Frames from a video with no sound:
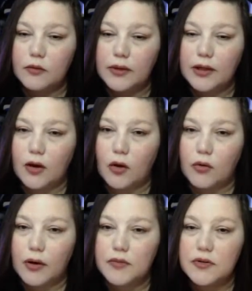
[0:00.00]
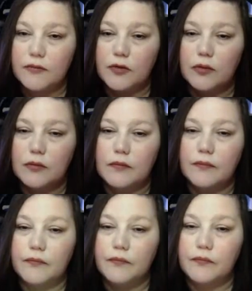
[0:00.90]
We need to go grab some food.
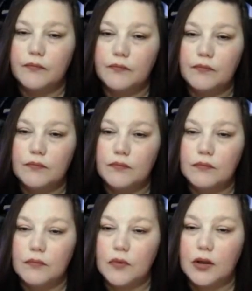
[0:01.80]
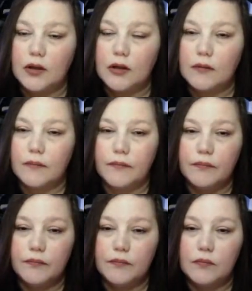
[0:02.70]
Thank you.
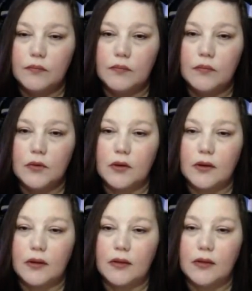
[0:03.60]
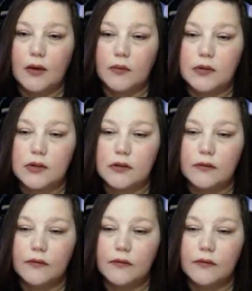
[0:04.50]
I think that one too.